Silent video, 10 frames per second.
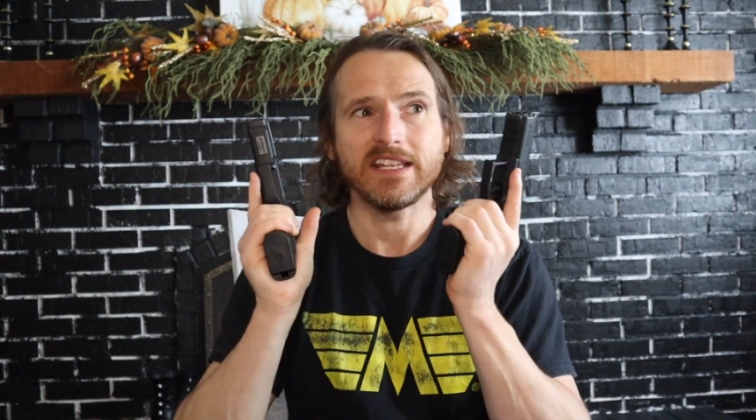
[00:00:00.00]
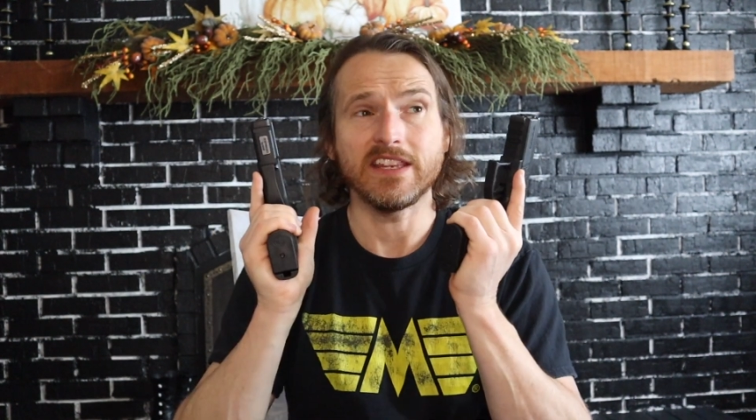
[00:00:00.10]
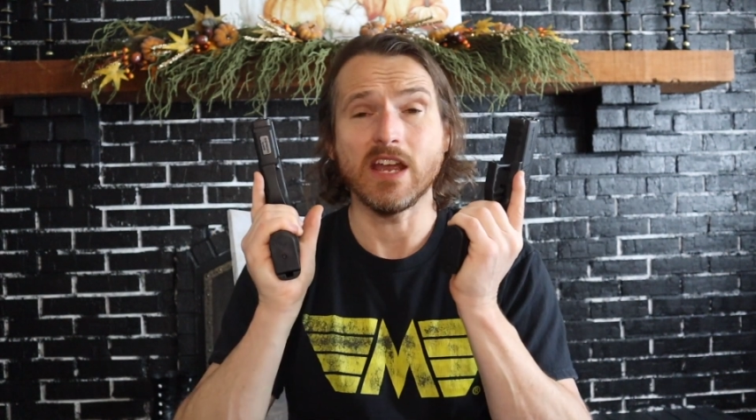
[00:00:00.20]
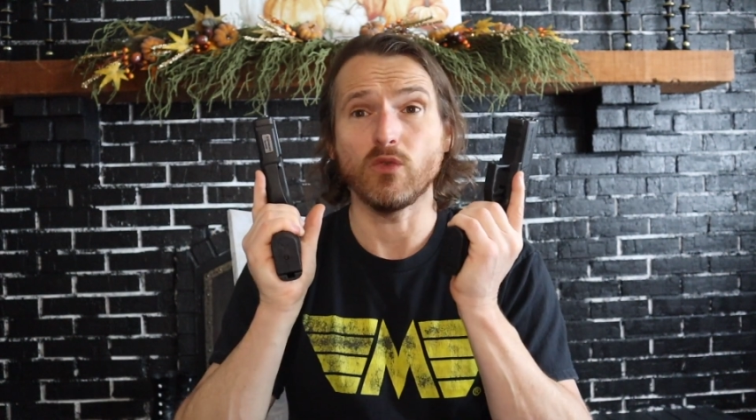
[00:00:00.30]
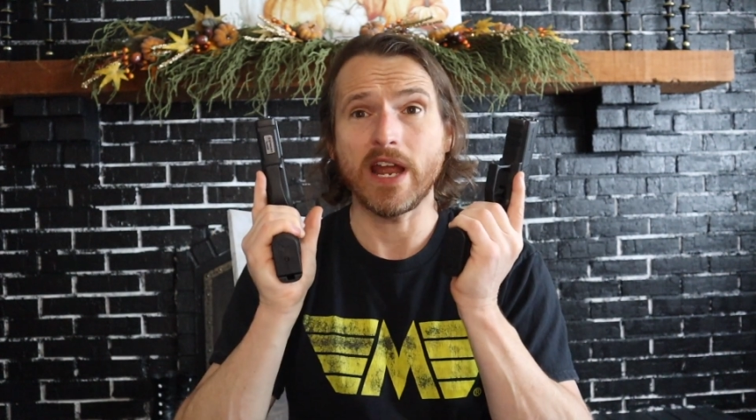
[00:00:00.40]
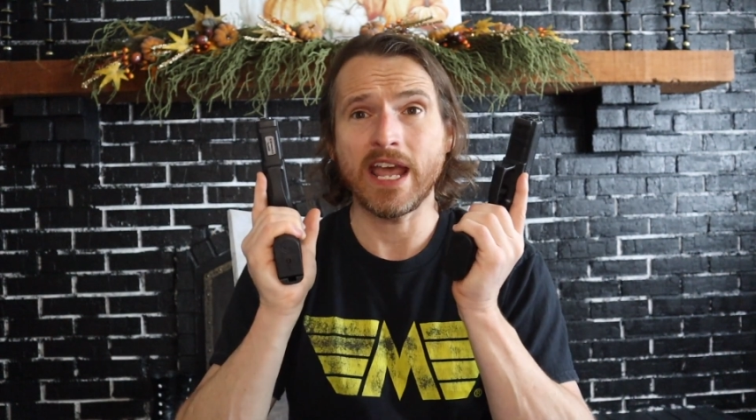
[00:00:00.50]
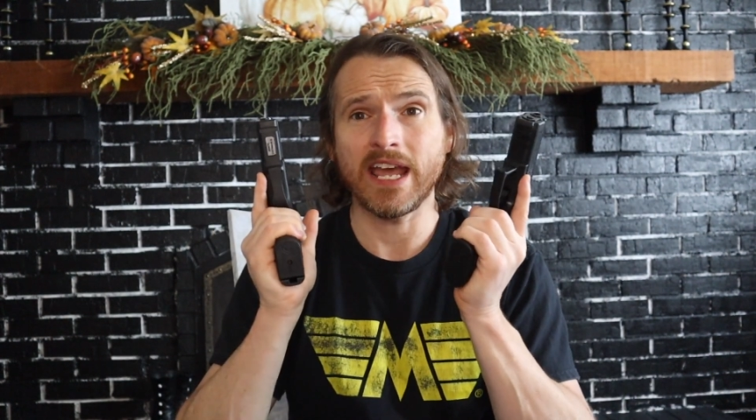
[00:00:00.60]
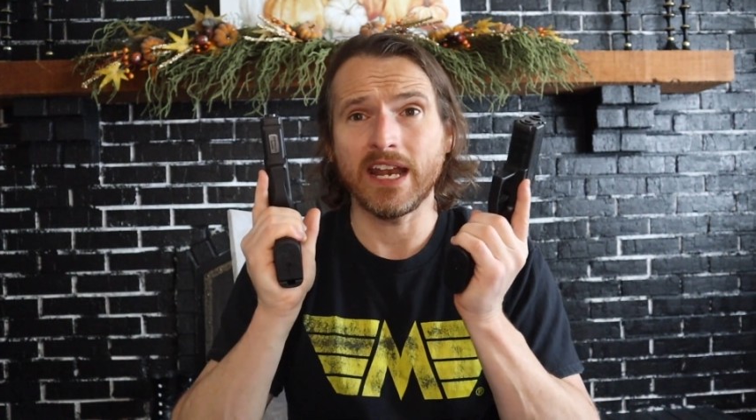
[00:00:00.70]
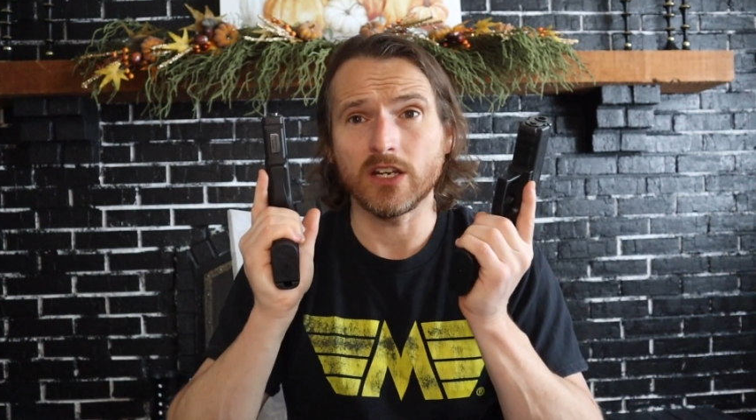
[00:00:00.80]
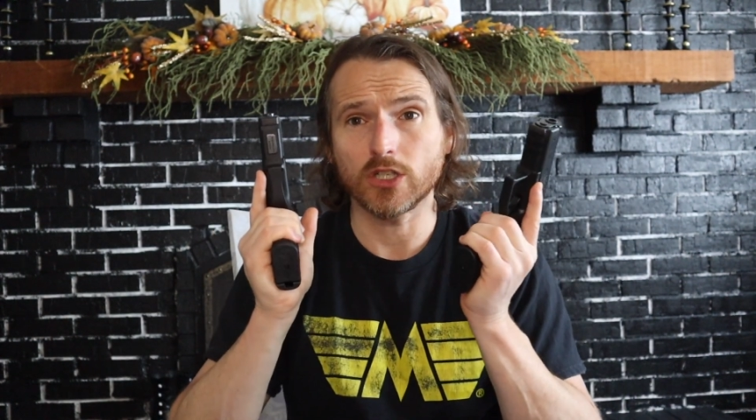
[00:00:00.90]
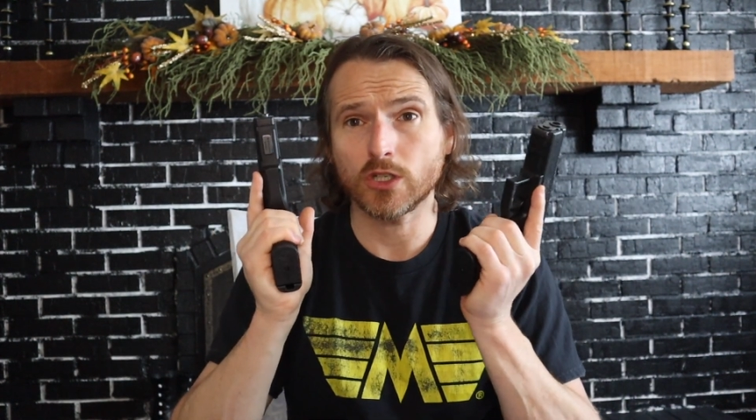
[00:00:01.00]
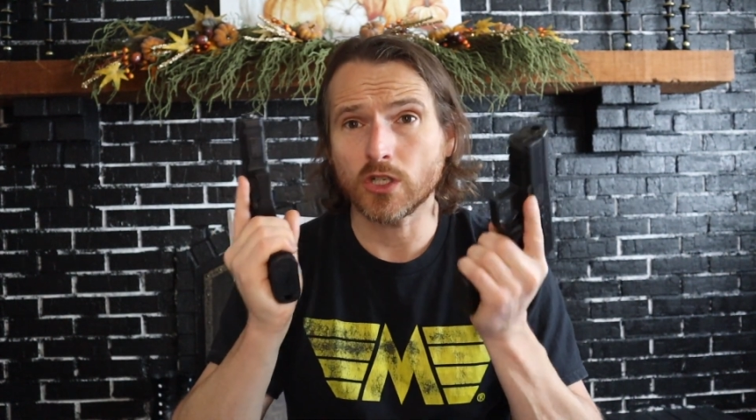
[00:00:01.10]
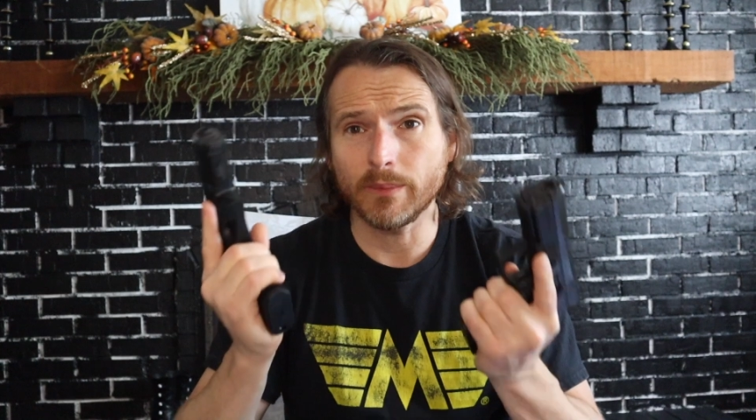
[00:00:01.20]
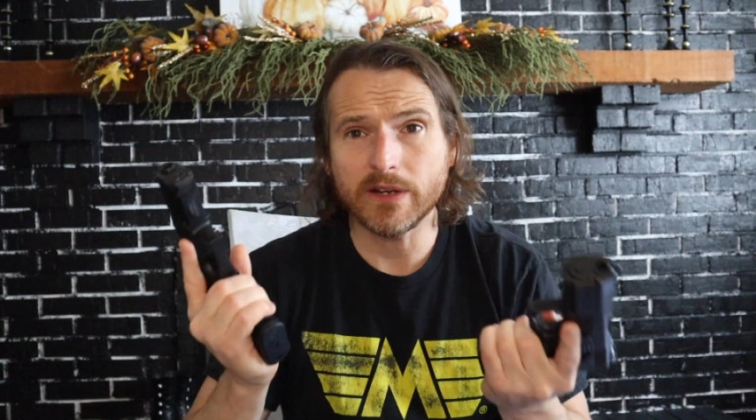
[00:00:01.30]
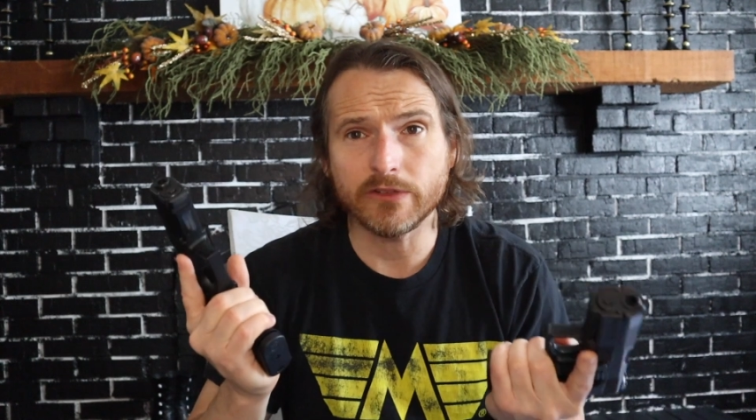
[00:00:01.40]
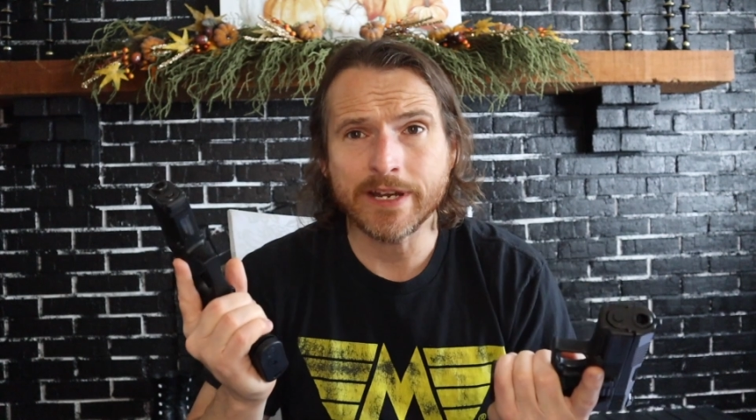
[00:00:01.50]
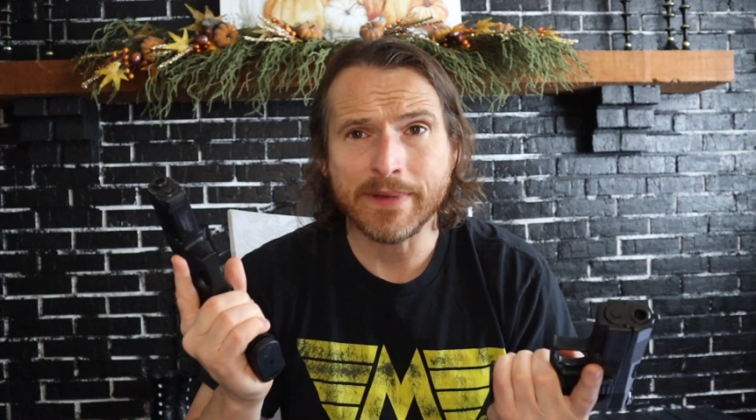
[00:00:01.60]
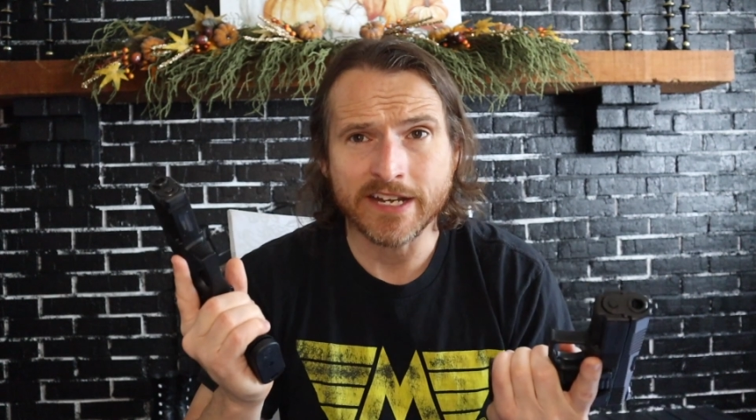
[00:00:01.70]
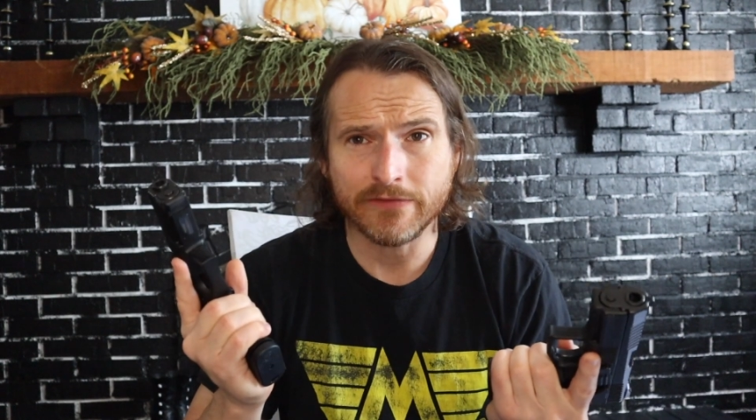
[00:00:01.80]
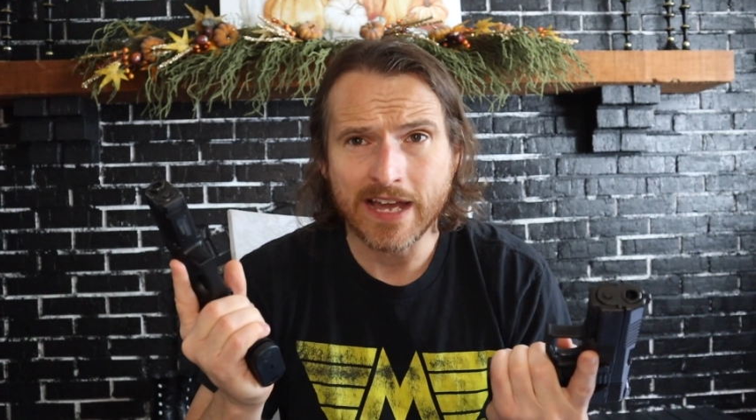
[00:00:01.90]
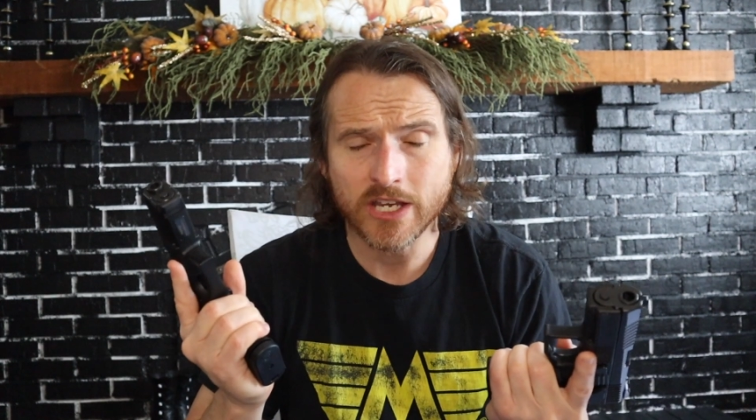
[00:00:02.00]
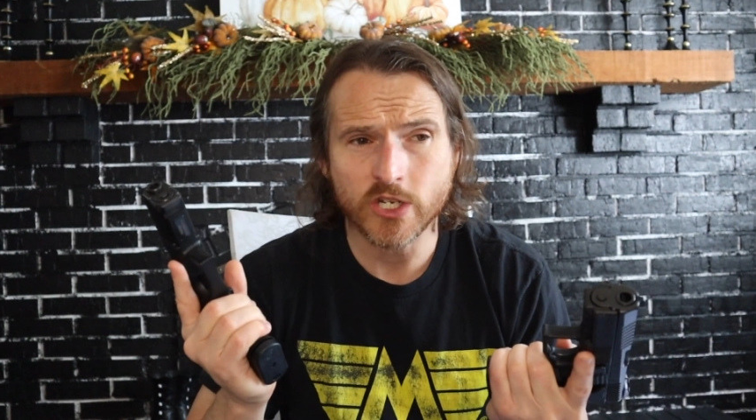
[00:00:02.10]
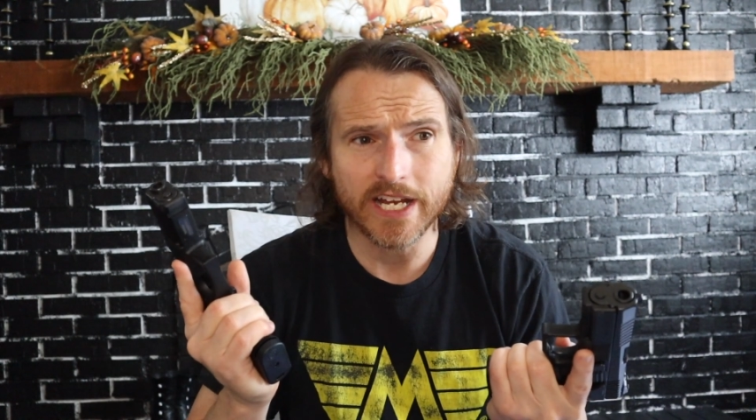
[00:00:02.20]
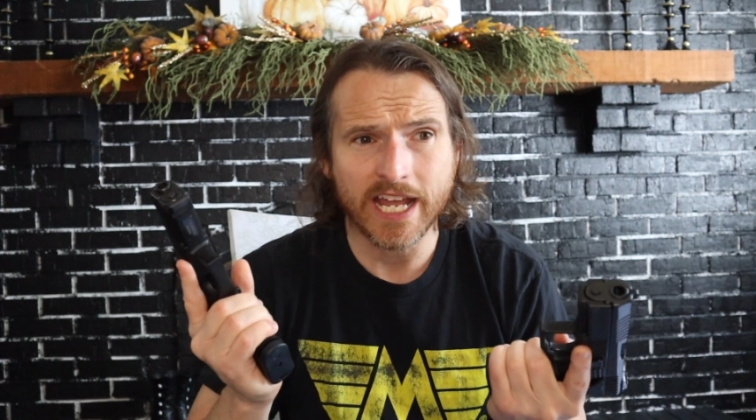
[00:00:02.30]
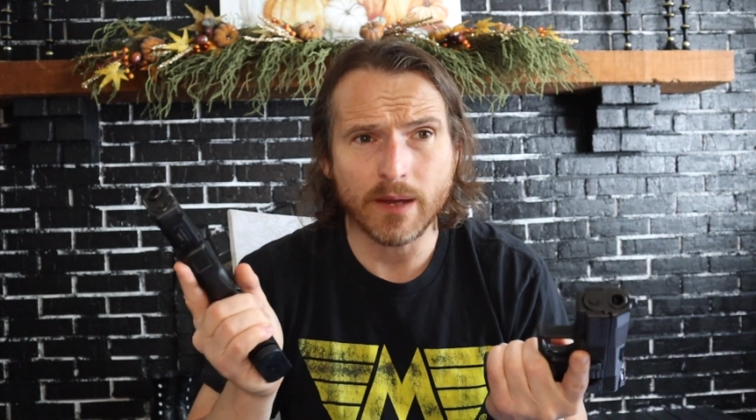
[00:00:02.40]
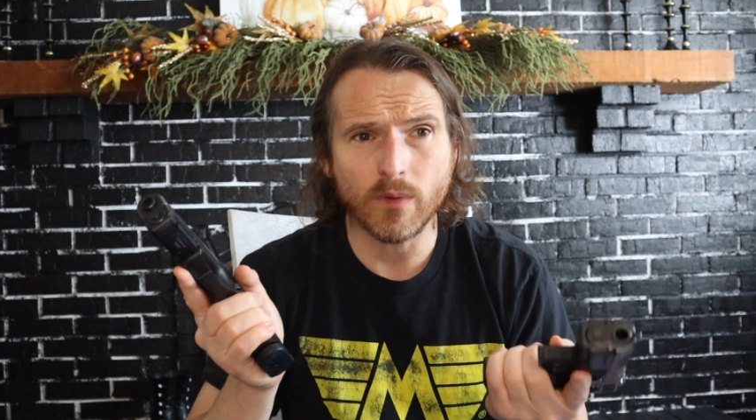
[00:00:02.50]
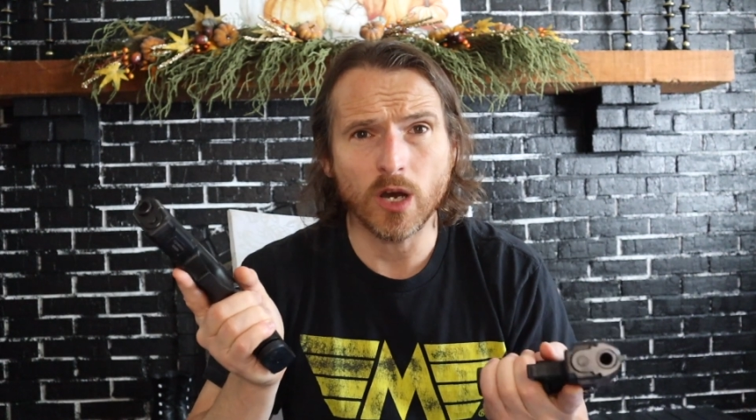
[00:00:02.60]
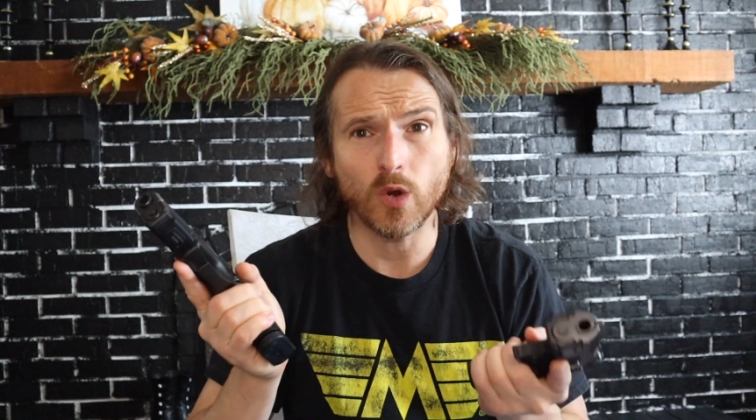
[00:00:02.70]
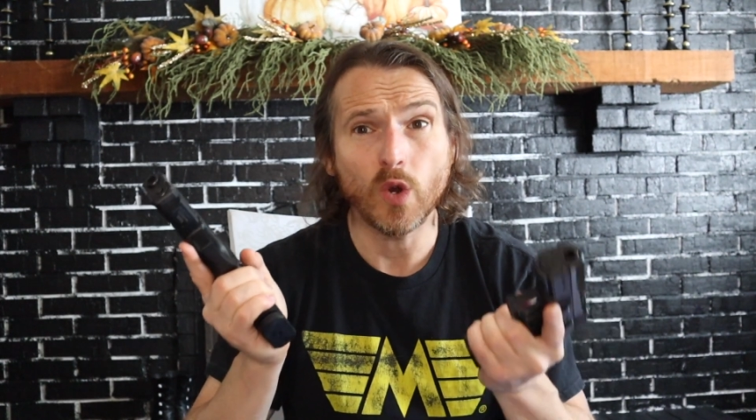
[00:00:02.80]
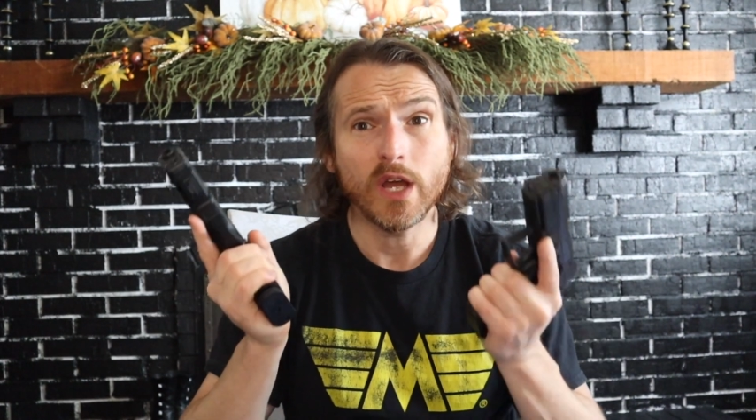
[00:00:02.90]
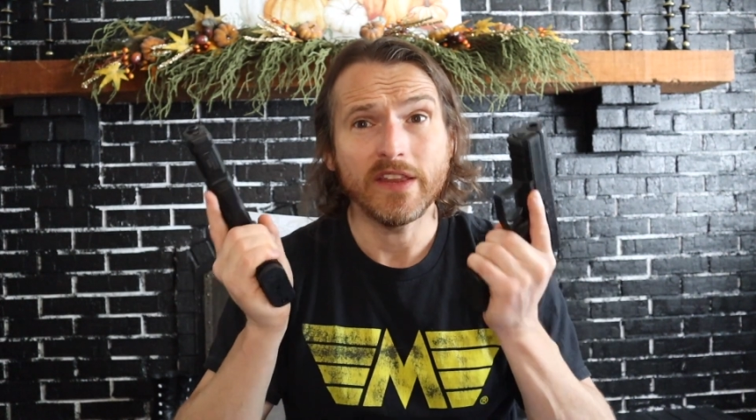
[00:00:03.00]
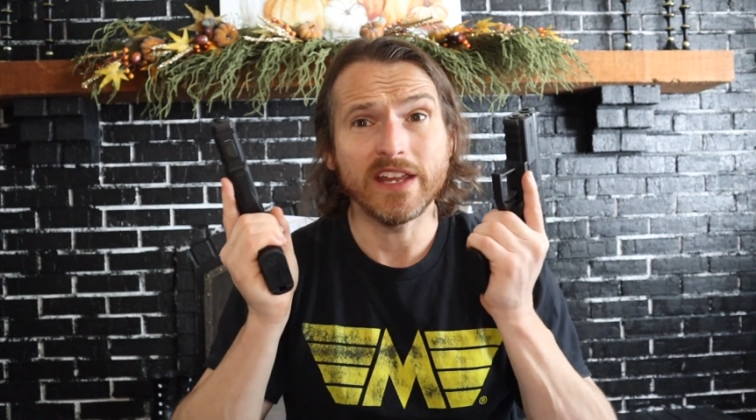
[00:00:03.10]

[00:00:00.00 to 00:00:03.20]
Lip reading: They ran crummy remanufactured ammo.